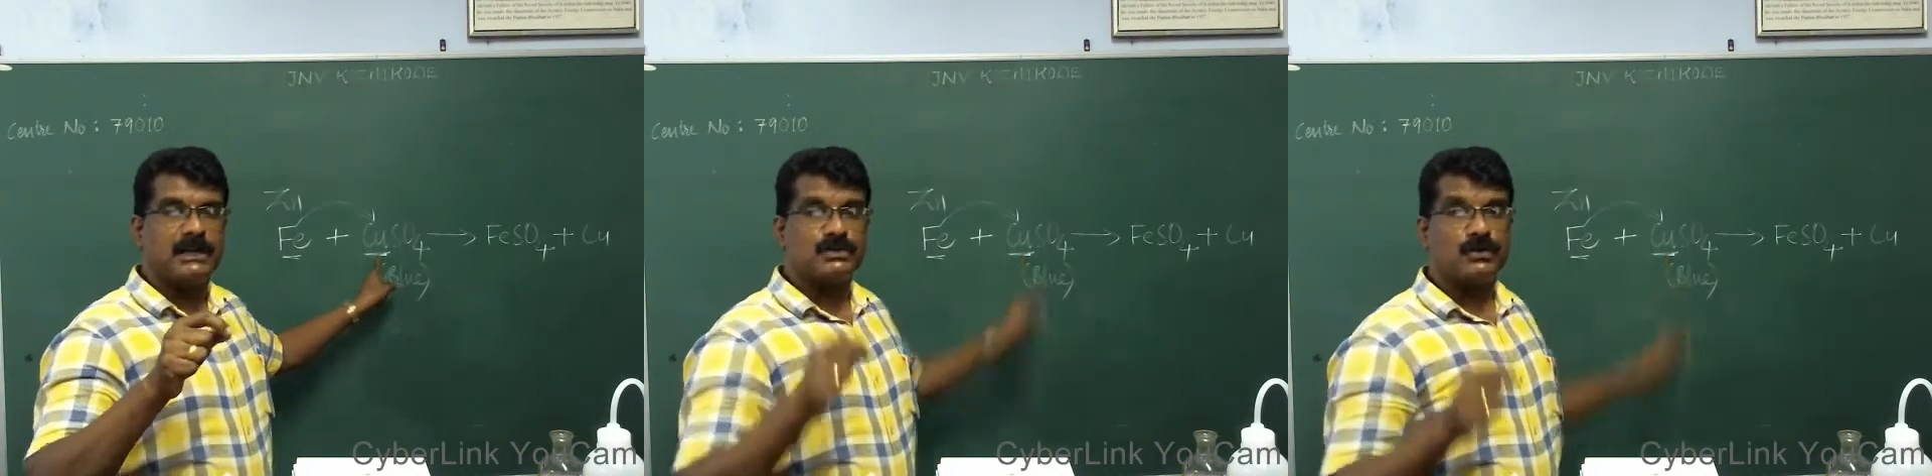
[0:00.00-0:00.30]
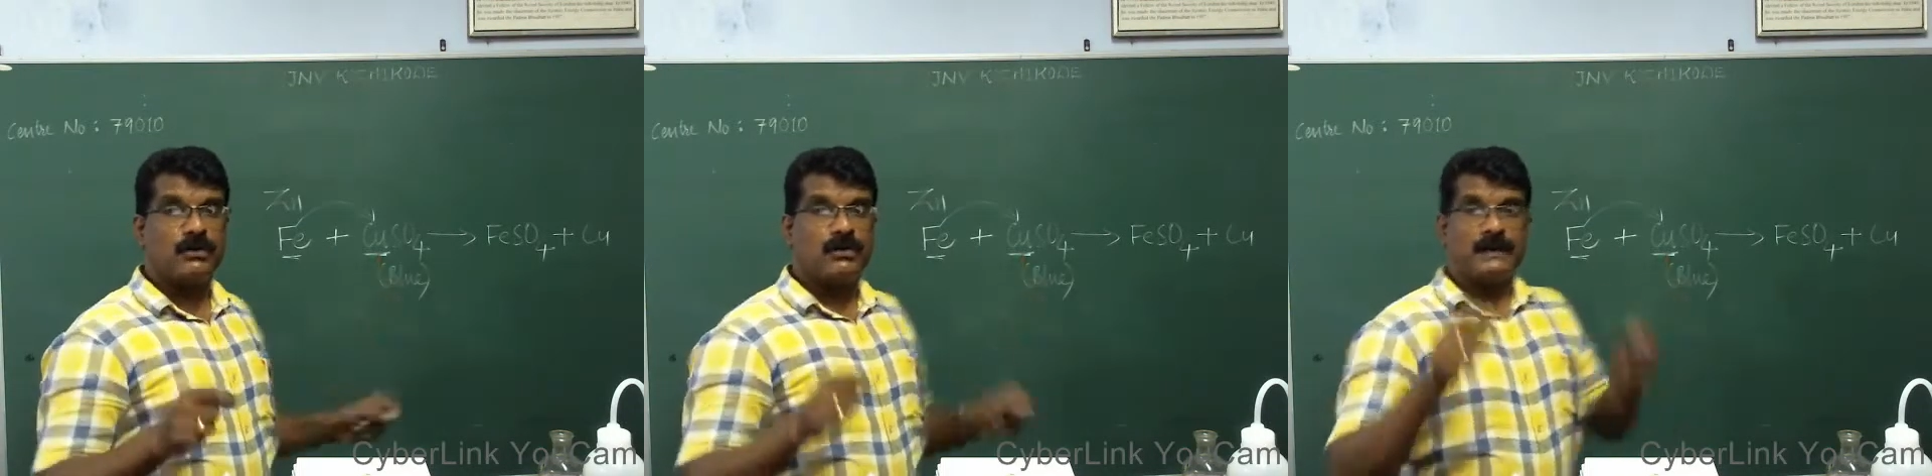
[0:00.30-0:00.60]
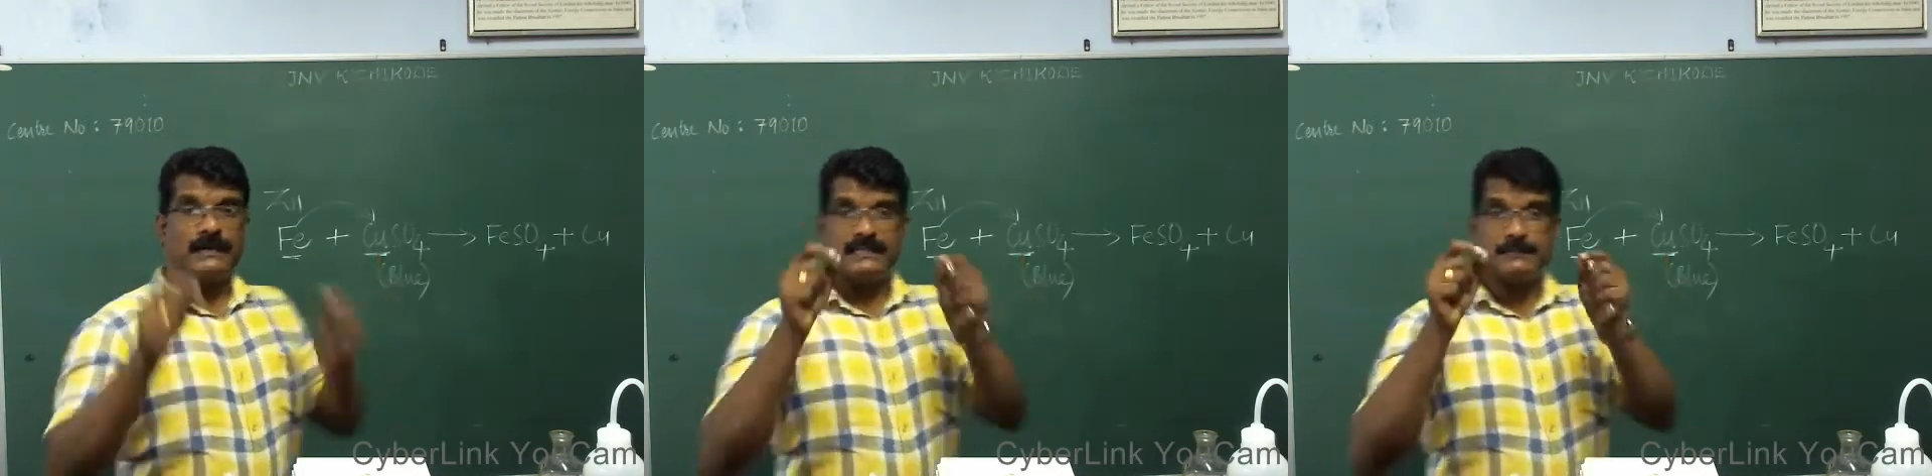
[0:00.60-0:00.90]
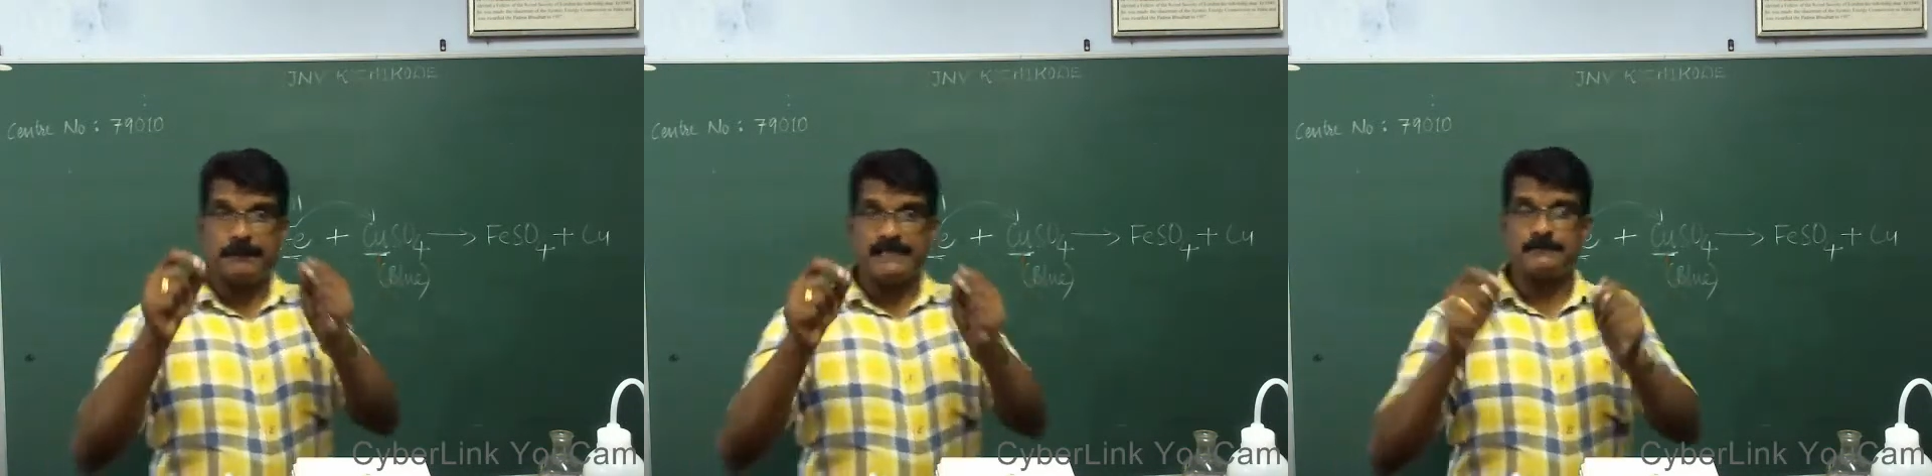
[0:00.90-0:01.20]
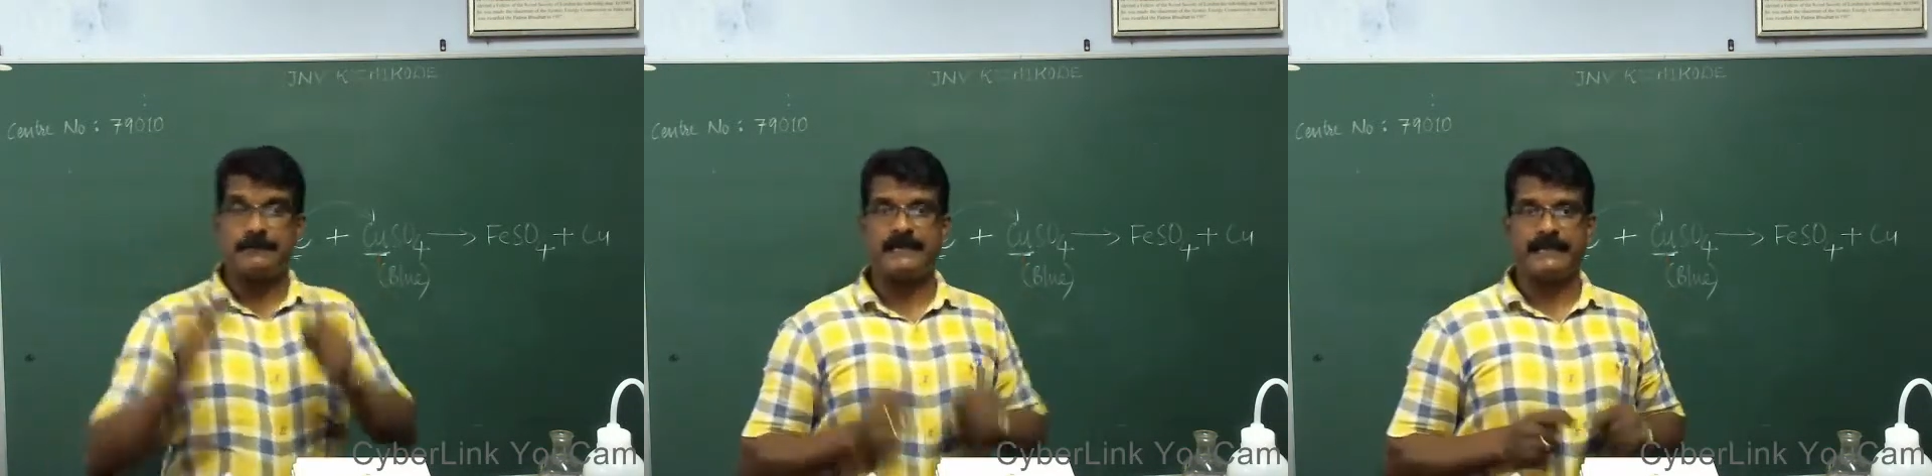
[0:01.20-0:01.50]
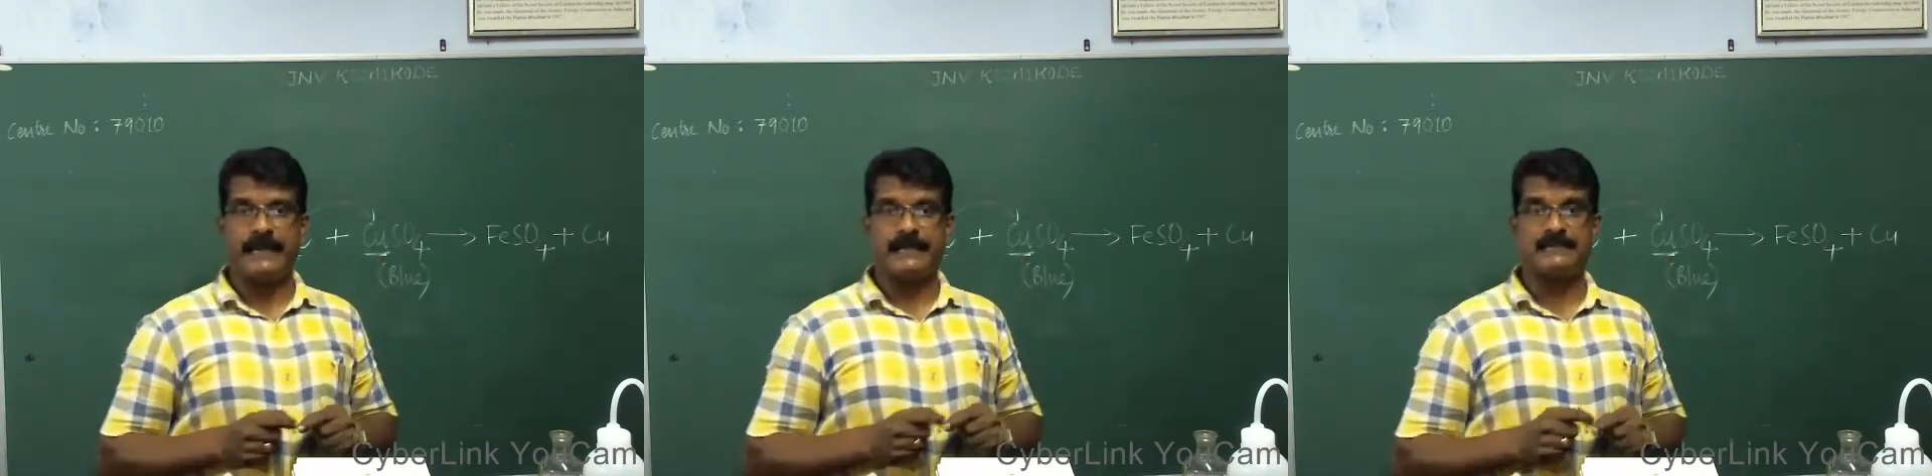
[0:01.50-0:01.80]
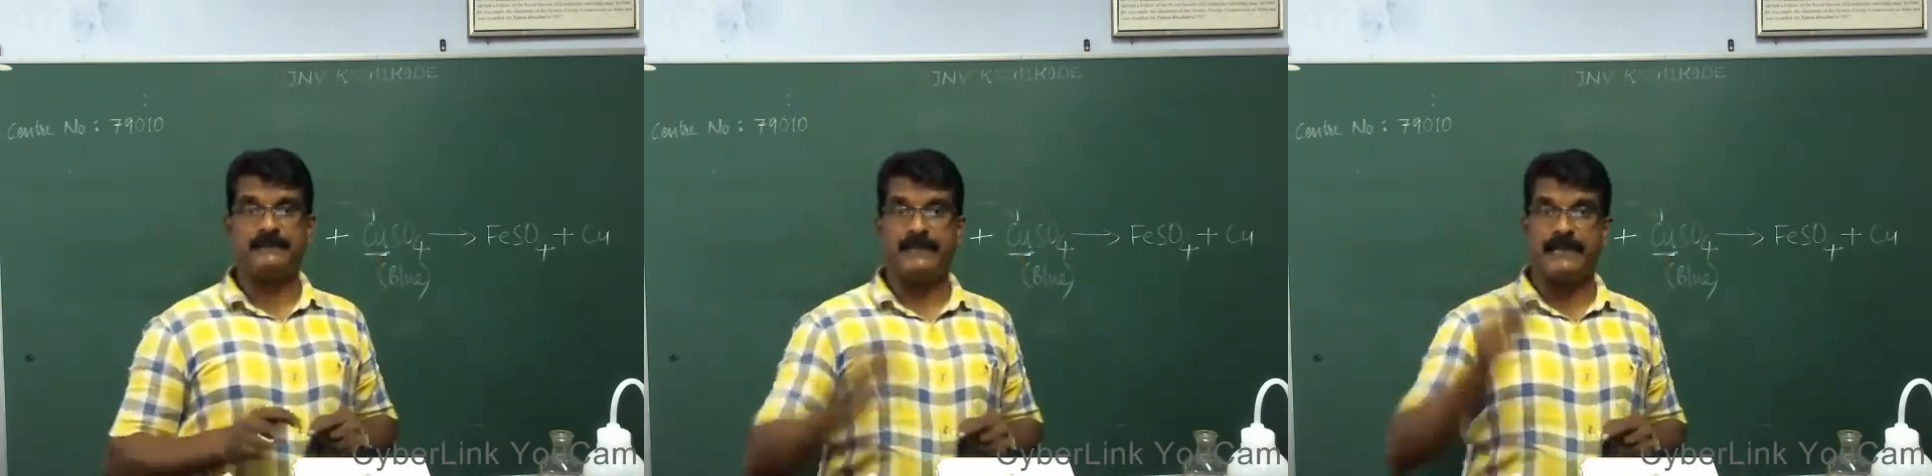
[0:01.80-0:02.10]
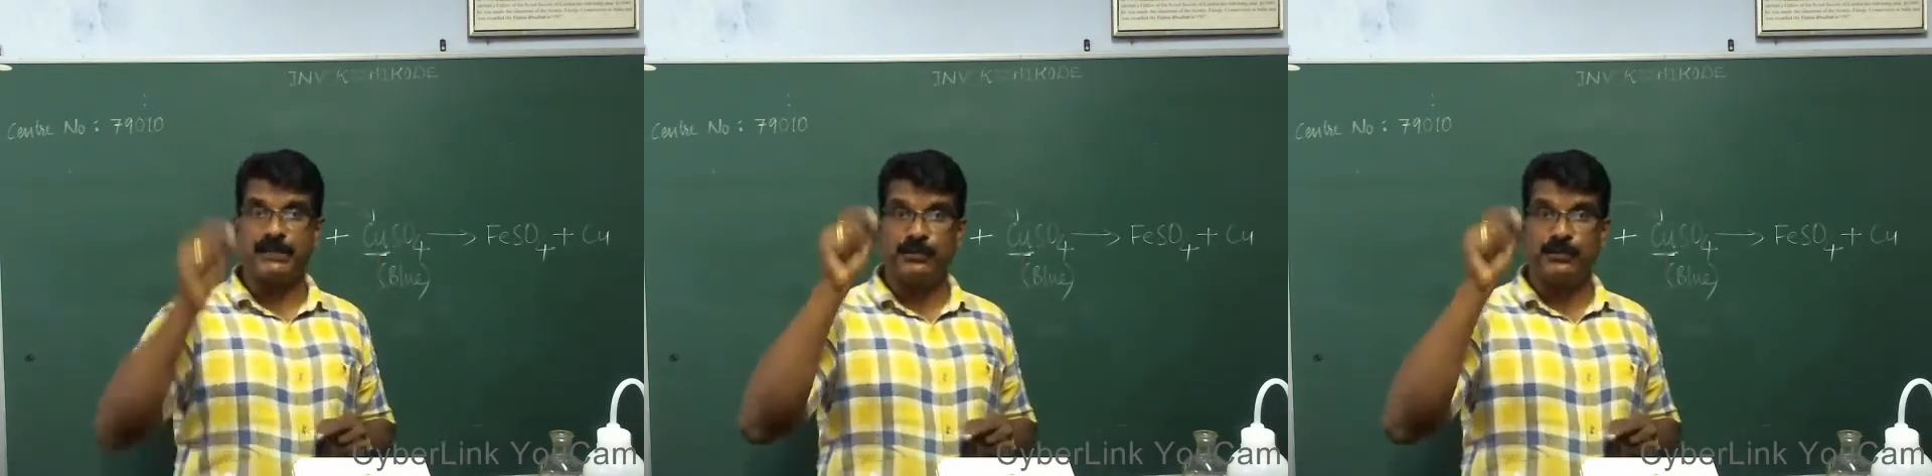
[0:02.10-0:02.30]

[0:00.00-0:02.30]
So displacement reaction we can